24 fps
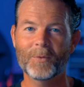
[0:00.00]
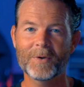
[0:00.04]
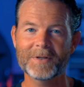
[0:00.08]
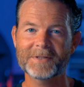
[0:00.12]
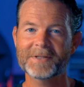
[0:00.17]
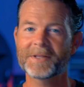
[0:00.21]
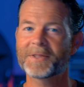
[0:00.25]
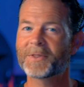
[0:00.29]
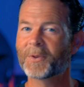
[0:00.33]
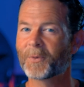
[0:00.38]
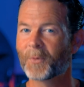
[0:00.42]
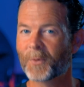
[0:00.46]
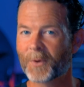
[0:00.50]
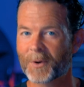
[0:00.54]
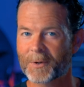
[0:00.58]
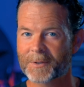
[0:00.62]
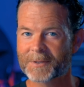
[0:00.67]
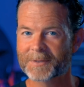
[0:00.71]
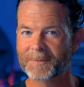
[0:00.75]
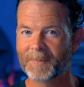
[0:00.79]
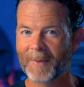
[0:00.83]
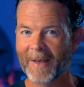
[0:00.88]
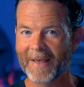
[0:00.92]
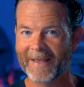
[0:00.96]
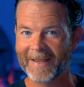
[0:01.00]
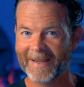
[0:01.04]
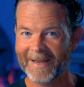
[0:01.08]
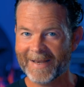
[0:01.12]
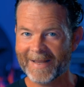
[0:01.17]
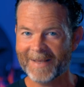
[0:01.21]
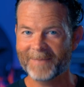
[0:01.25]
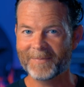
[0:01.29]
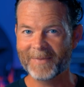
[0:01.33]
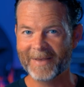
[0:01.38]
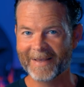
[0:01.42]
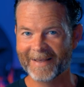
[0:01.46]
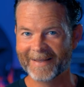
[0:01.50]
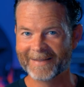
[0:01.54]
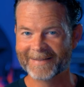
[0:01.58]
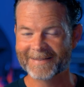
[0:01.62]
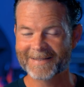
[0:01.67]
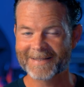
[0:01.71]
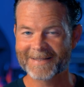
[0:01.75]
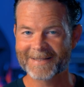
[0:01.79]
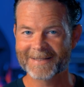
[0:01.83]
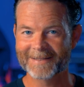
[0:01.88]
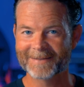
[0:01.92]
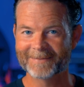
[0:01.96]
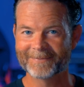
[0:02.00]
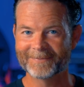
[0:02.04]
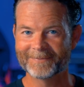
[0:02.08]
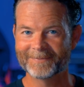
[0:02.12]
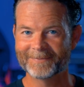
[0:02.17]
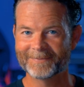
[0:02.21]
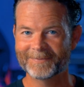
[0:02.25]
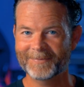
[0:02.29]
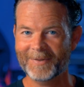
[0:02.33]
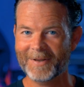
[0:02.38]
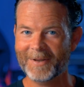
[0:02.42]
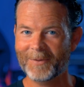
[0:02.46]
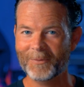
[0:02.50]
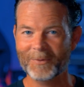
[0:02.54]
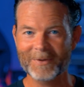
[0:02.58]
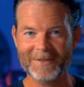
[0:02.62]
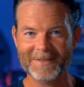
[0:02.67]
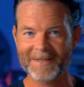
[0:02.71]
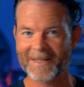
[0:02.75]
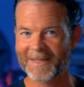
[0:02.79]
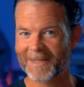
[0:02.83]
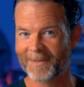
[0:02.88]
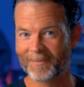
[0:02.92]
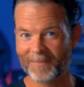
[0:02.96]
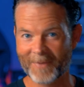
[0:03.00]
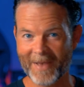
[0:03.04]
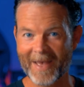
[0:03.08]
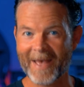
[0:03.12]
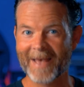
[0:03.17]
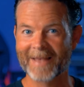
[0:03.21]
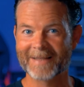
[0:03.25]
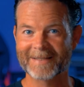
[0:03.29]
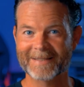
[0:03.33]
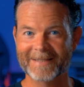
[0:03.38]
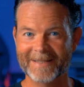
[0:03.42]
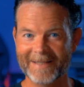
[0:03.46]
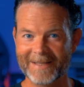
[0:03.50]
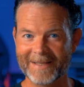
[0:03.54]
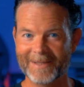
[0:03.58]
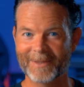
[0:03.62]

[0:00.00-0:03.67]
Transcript: It wasn't the worst by any means, but it wasn't the best